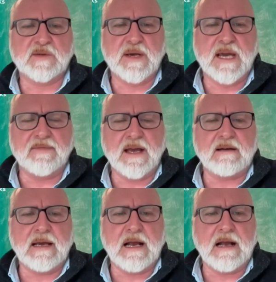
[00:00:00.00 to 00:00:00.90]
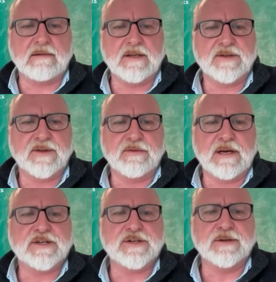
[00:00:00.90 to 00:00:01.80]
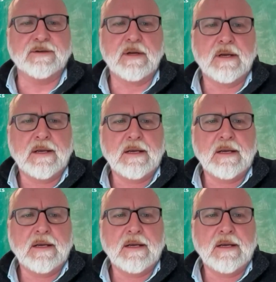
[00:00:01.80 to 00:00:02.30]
to expand that out into the region.